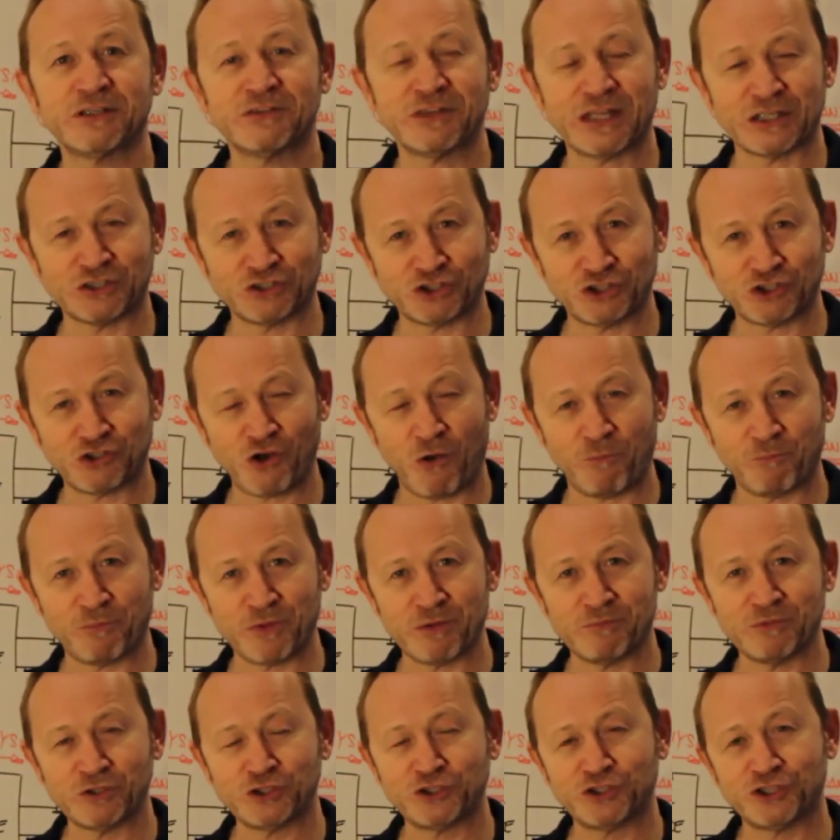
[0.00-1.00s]
they stop
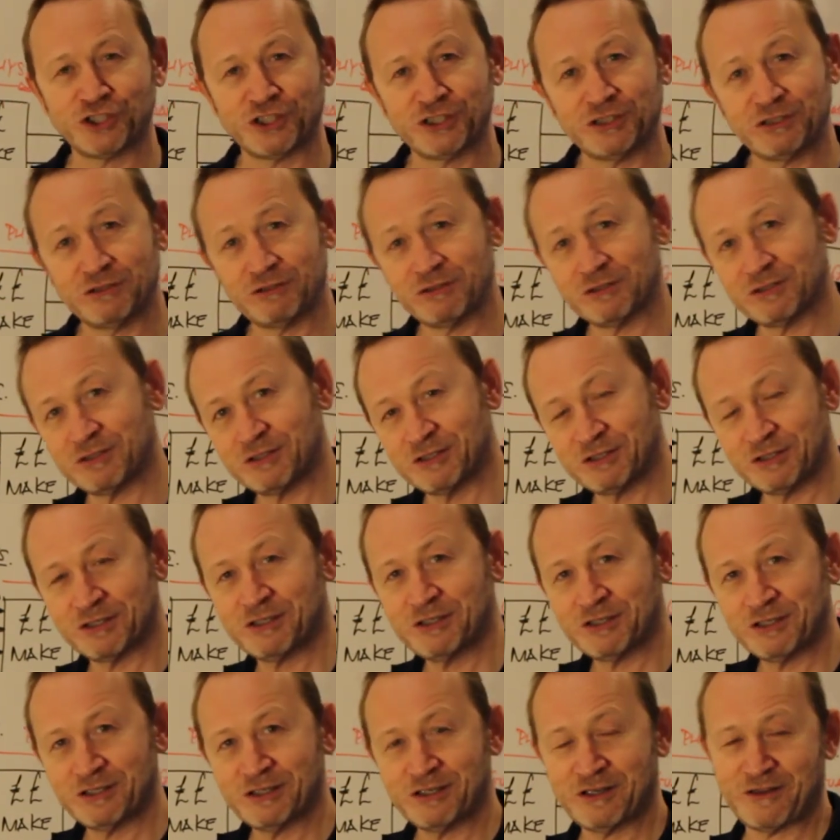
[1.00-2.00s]
the machine
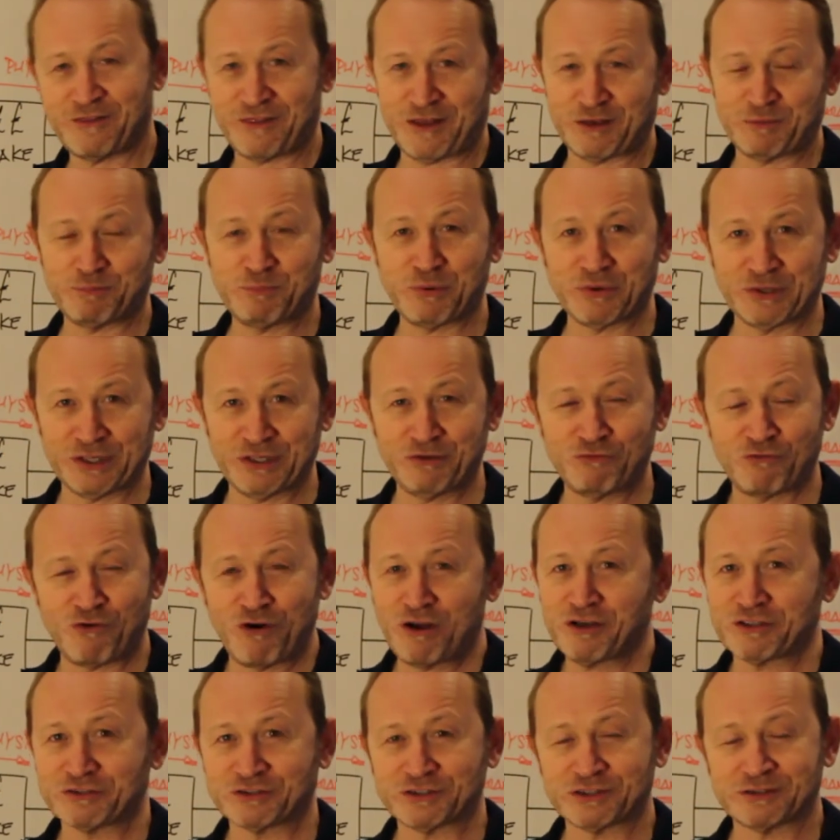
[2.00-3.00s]
and they put it
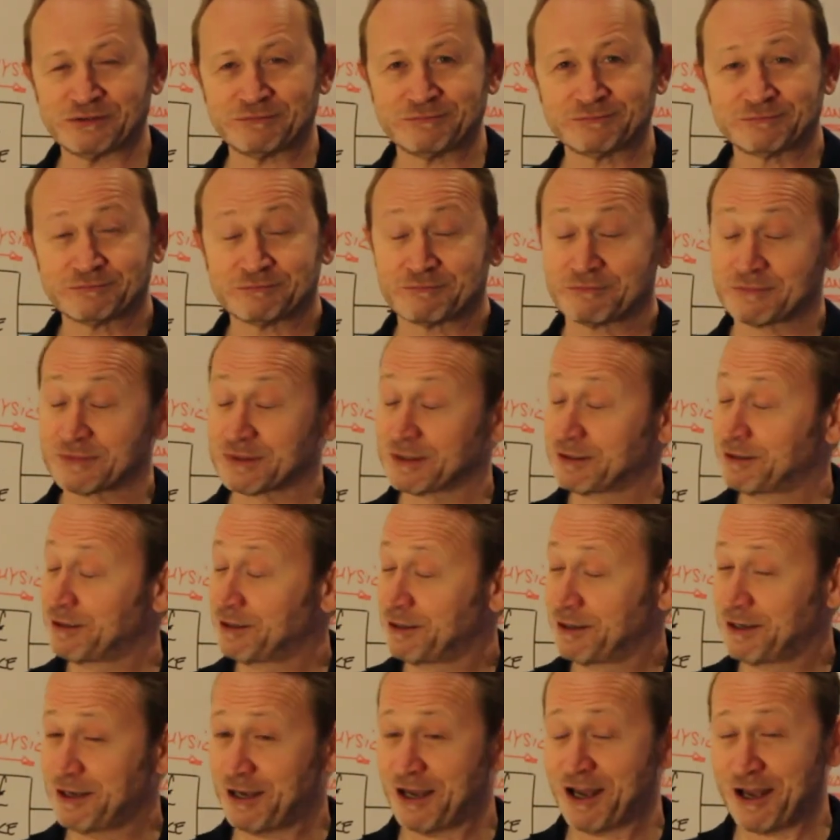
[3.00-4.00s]
right.
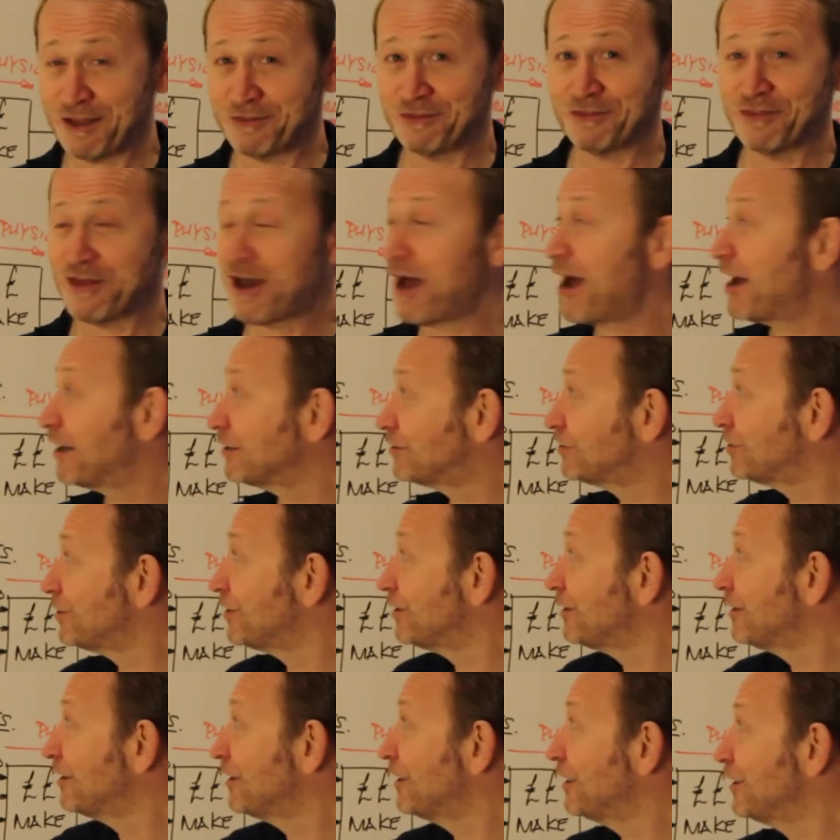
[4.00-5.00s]
And that
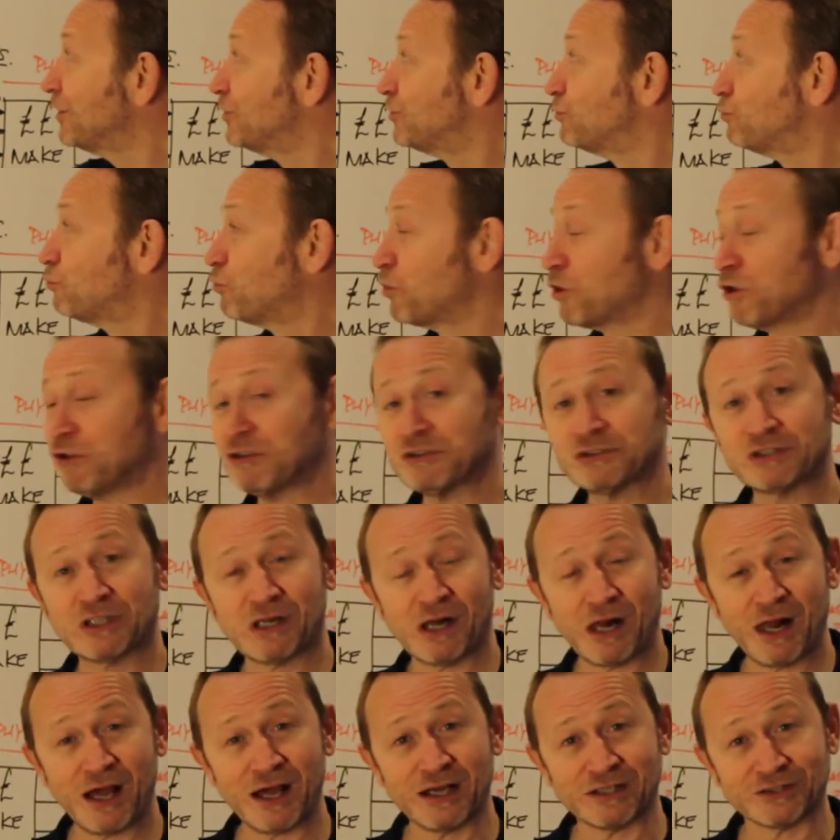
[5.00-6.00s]
is
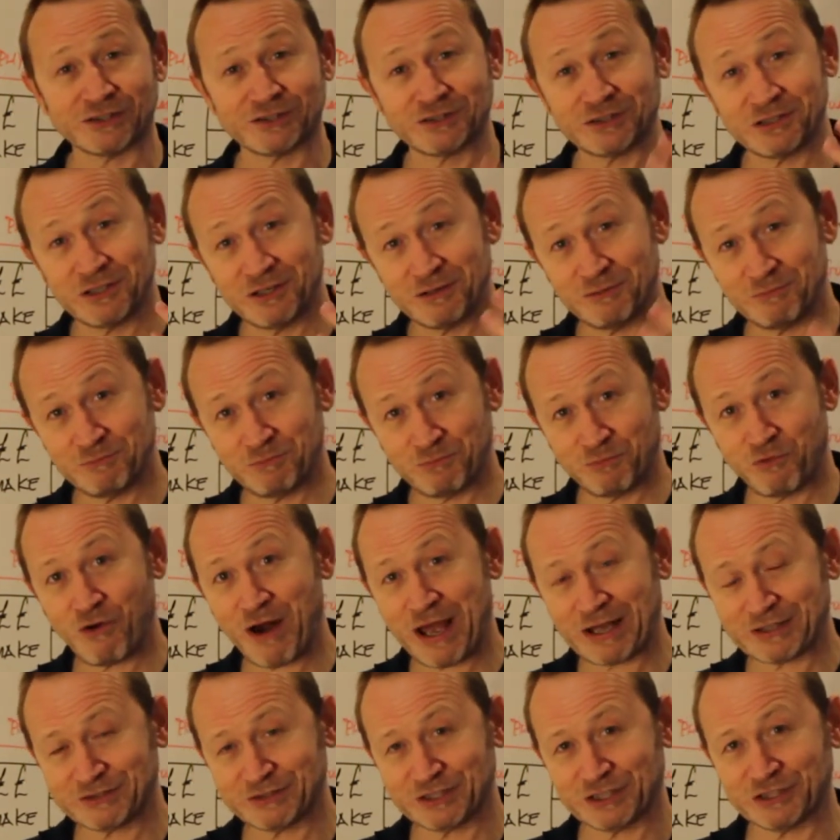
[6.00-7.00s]
world-class
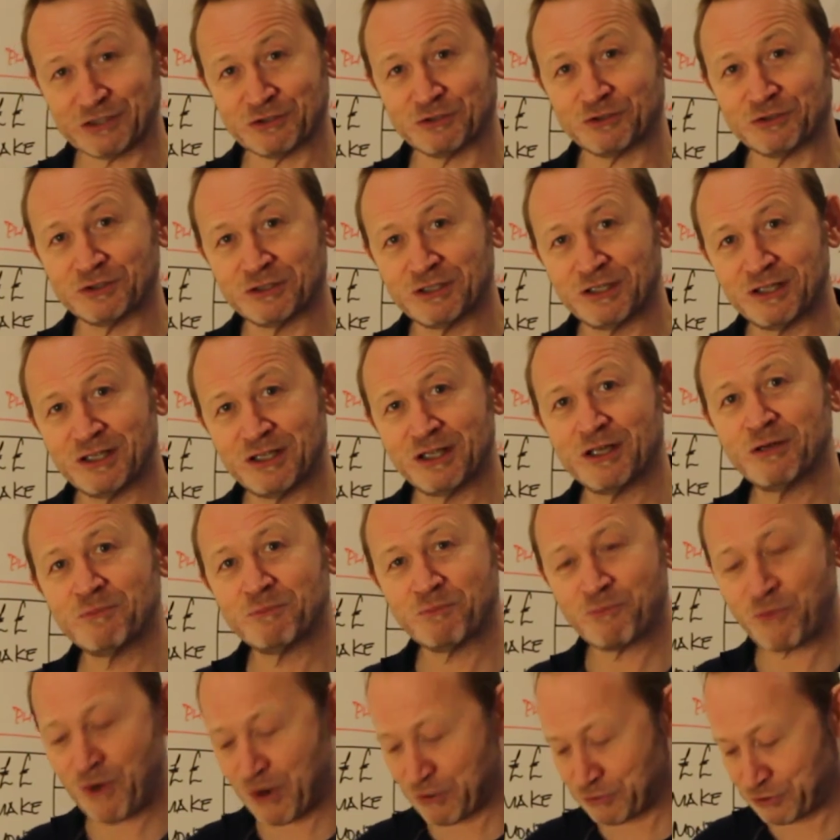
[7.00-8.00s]
practical
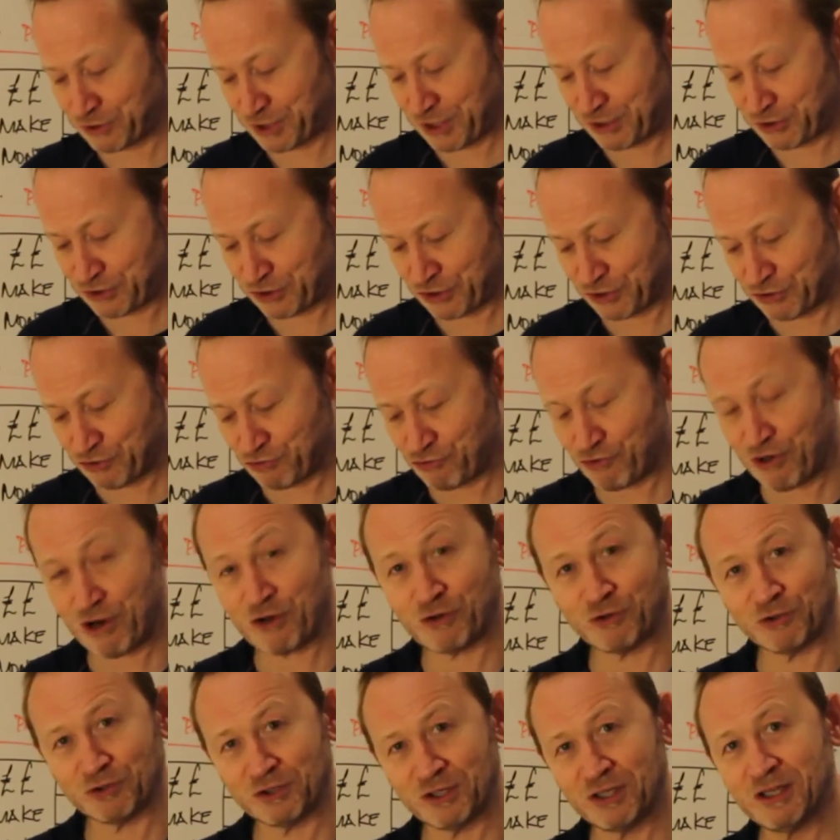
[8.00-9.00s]
process
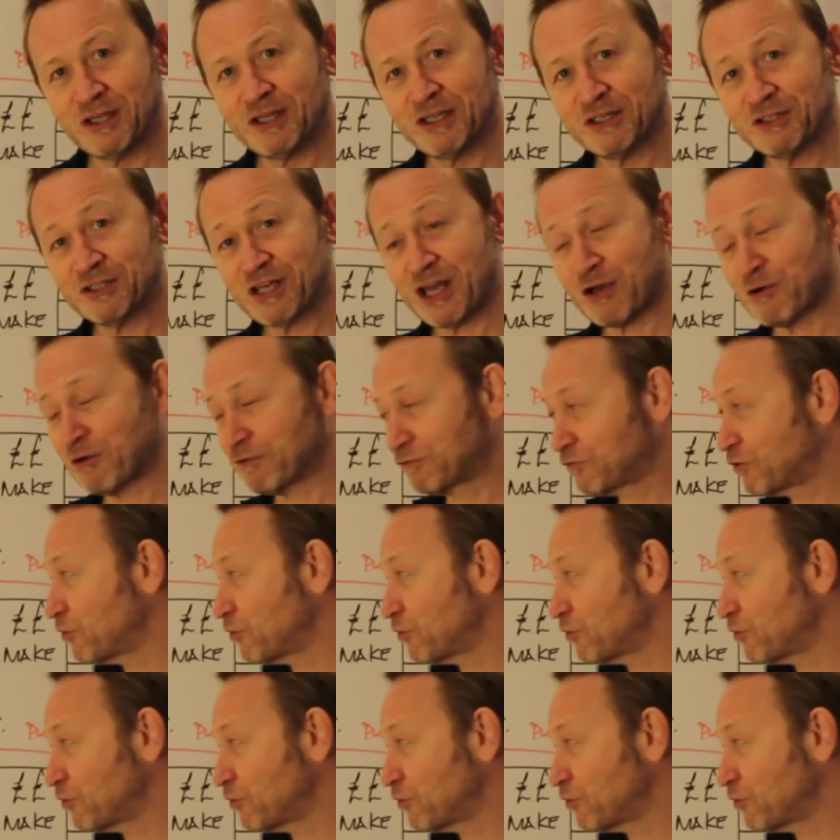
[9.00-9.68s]
control. Now, of